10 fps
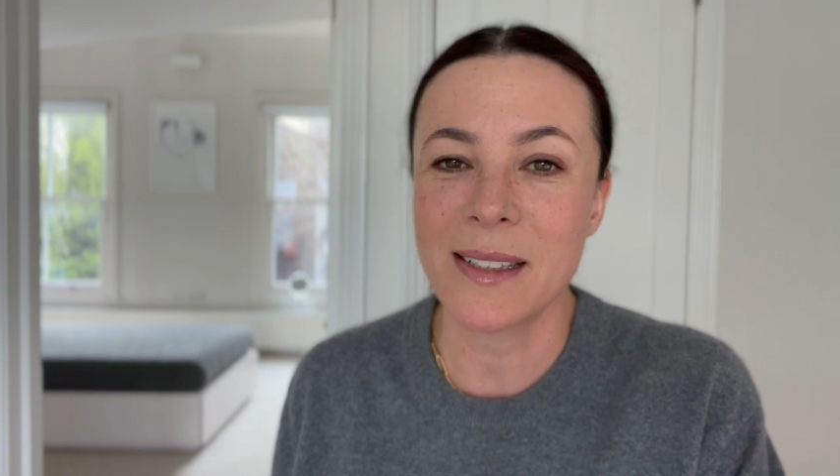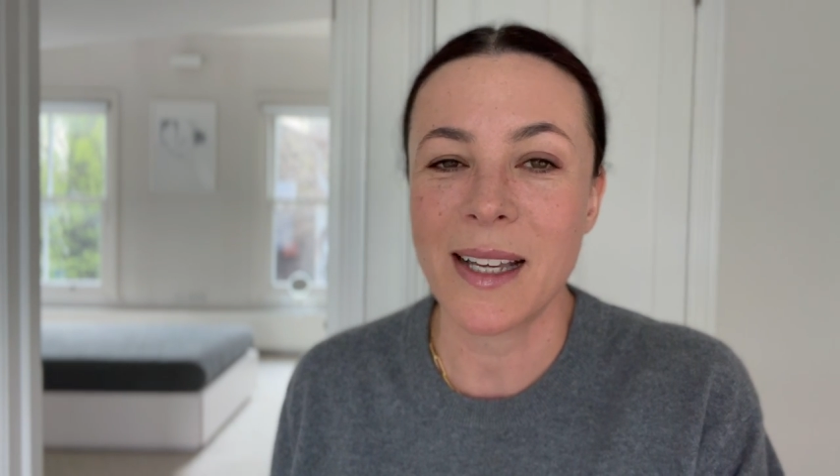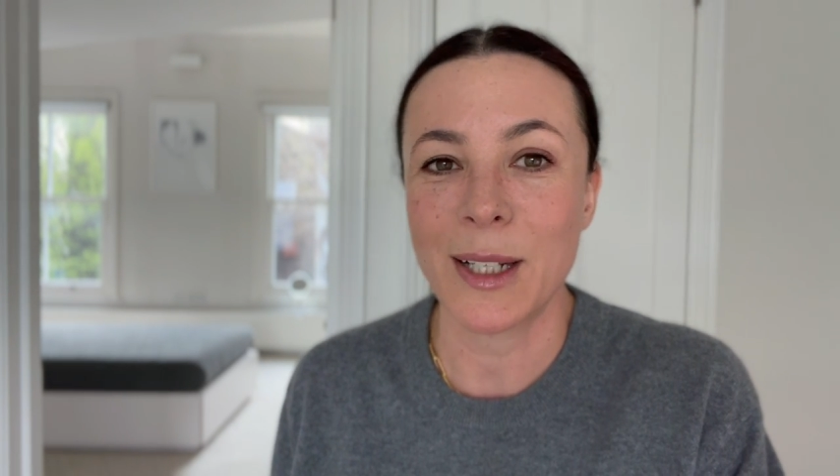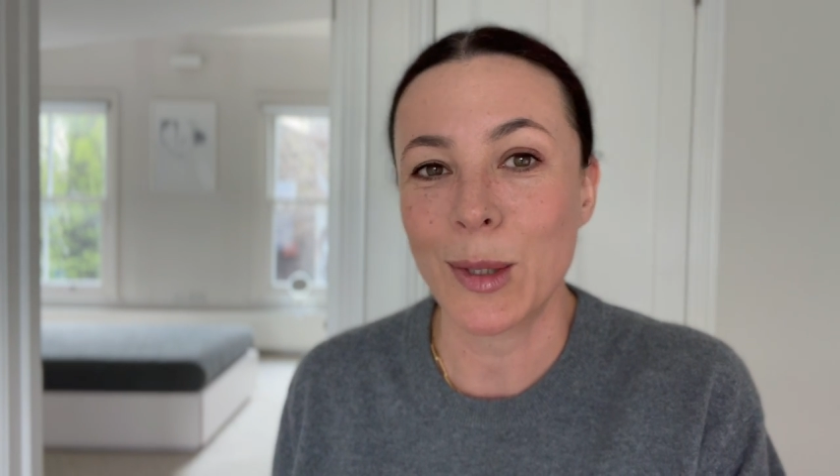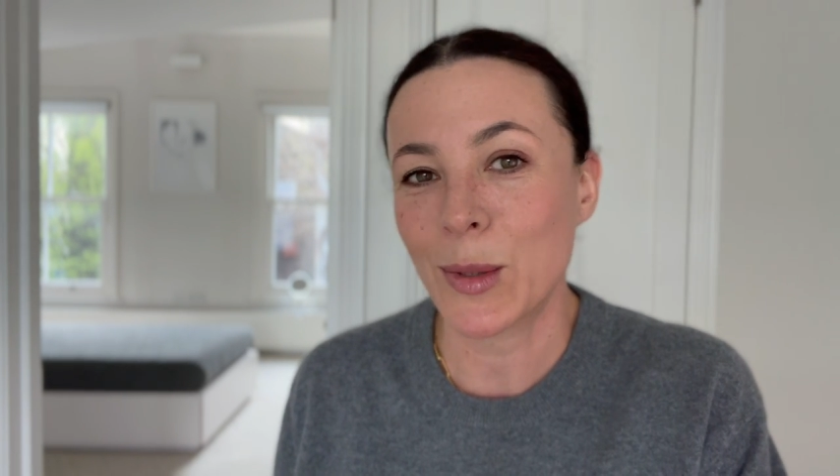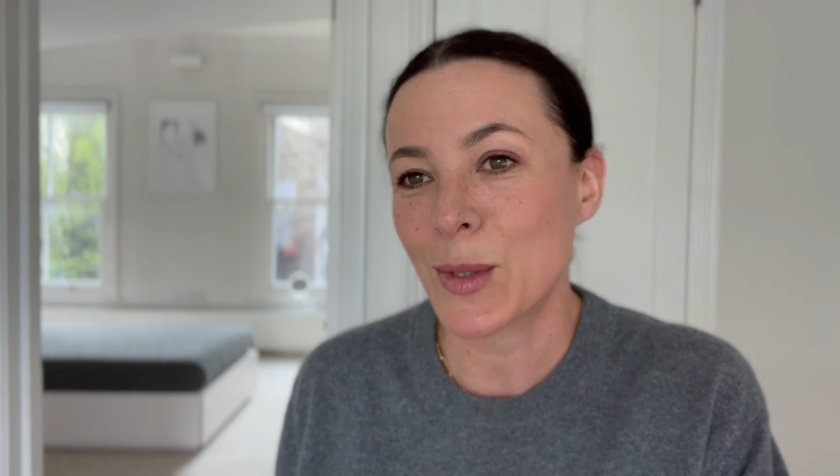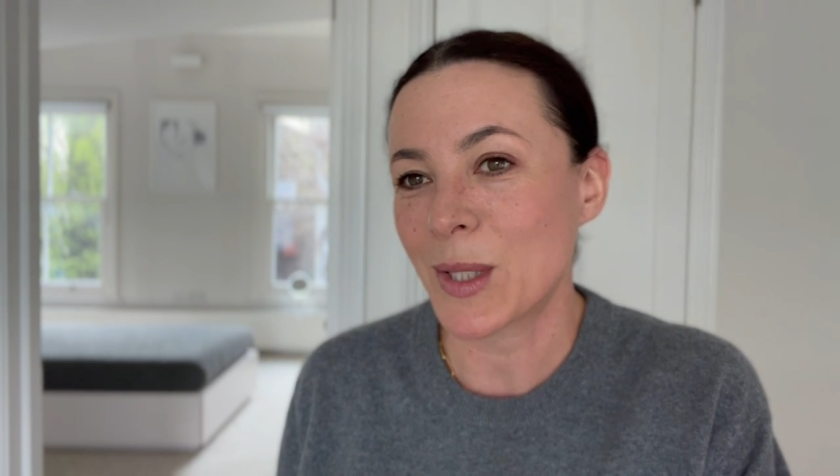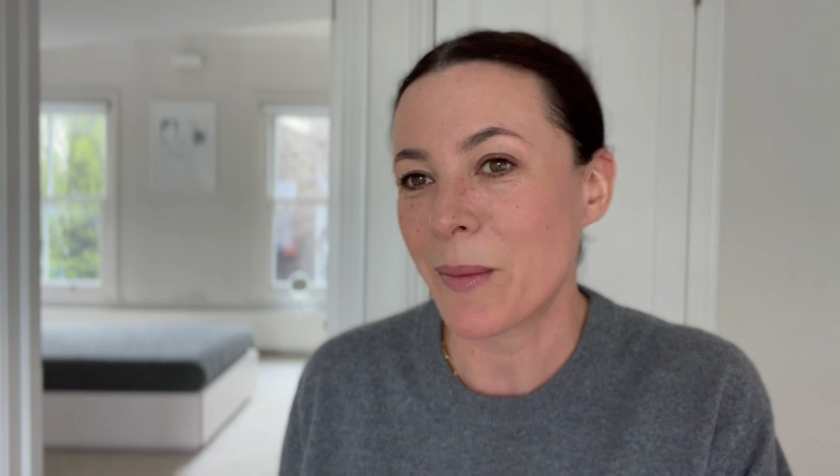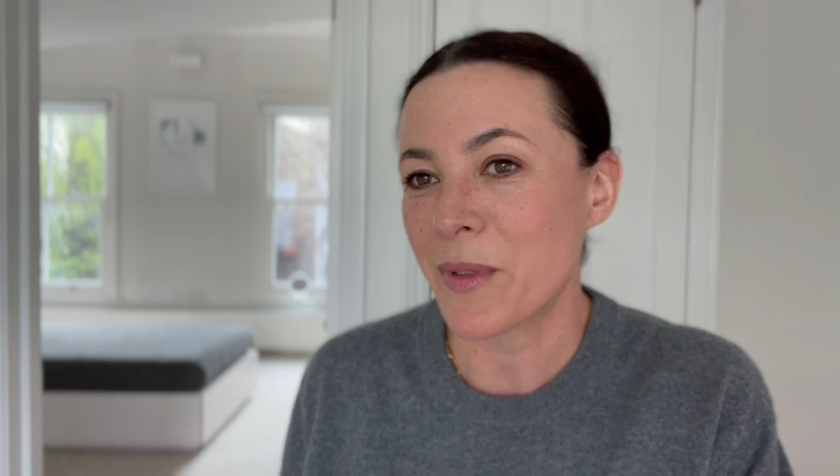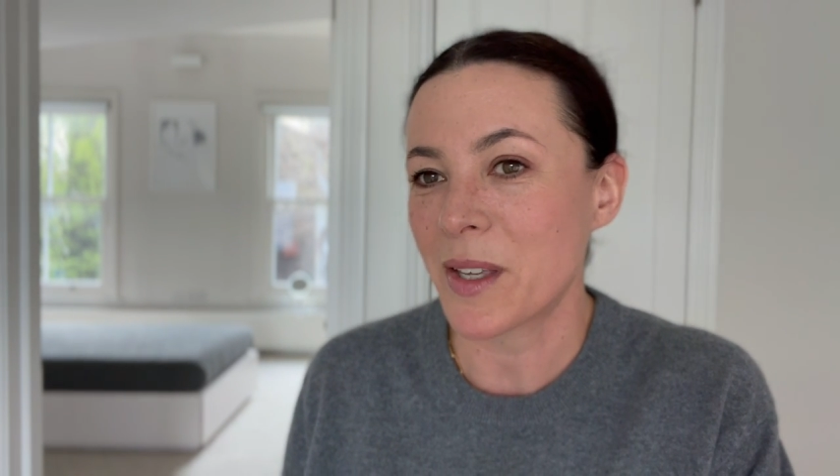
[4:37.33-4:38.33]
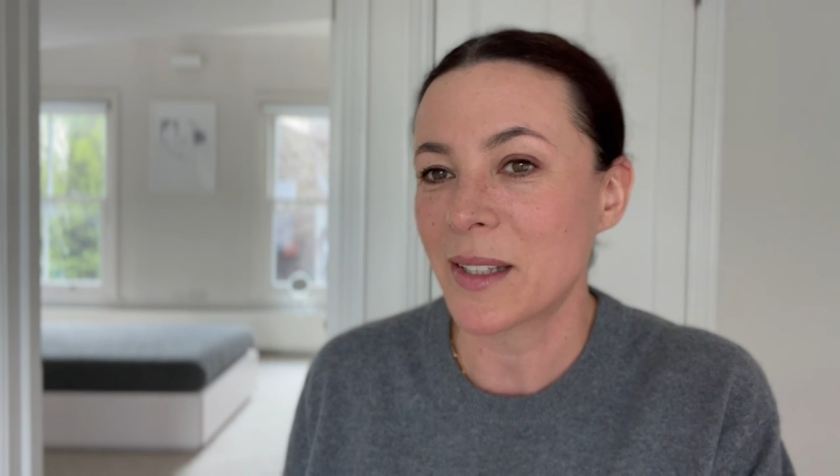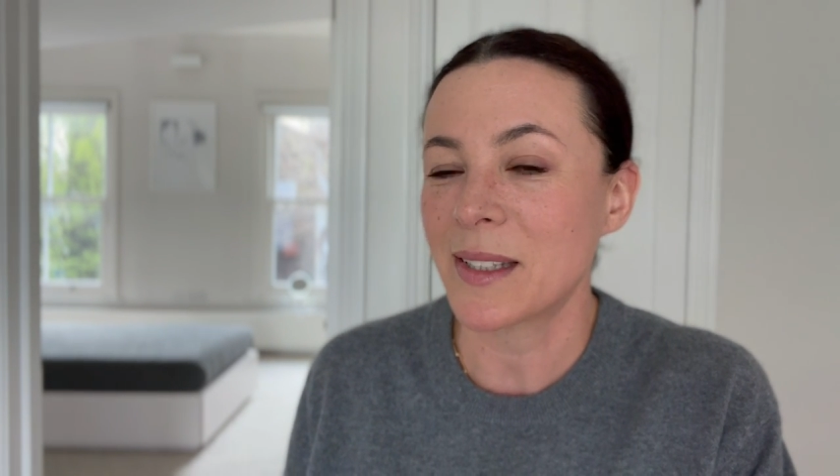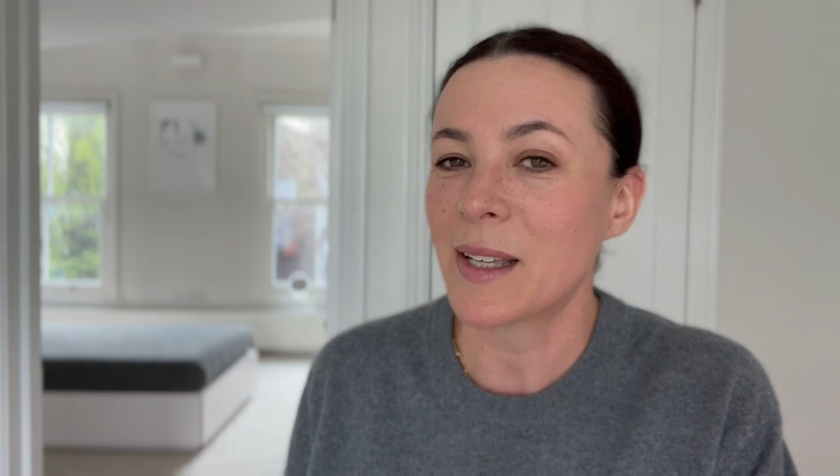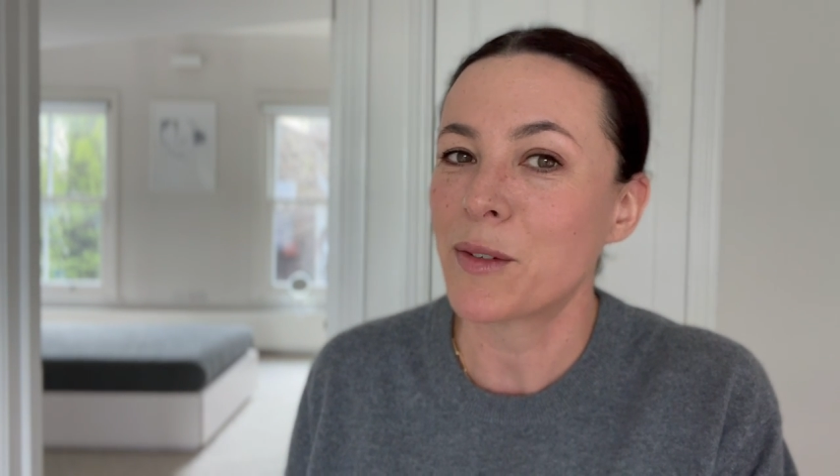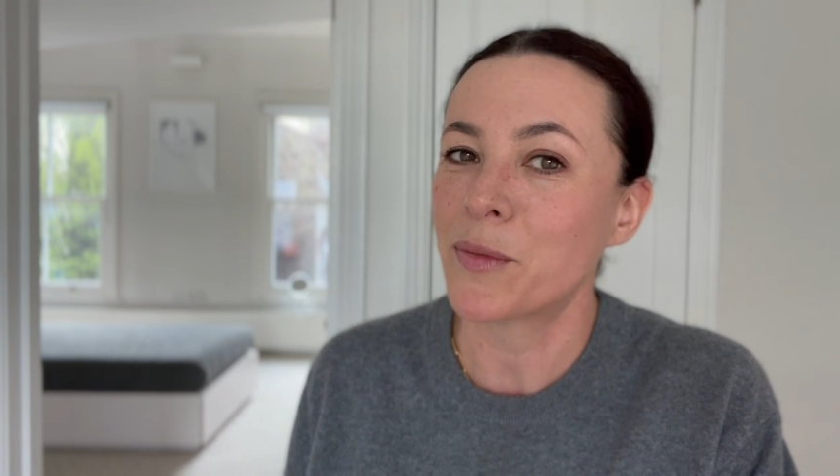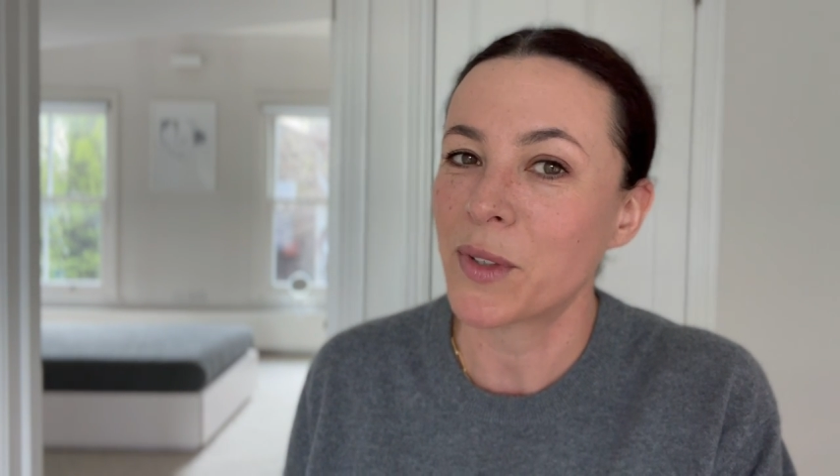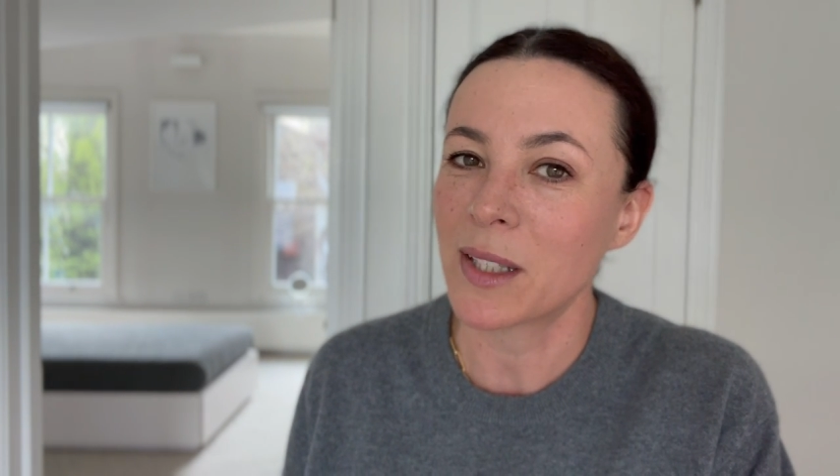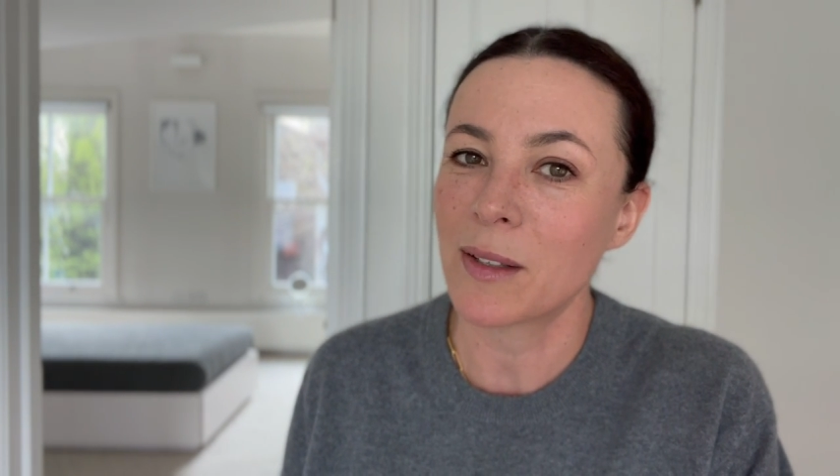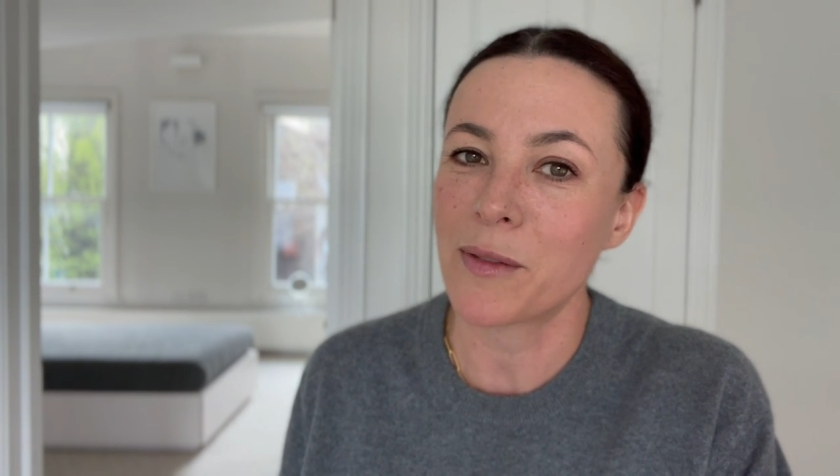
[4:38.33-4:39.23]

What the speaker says: Did I learn something? Did I feel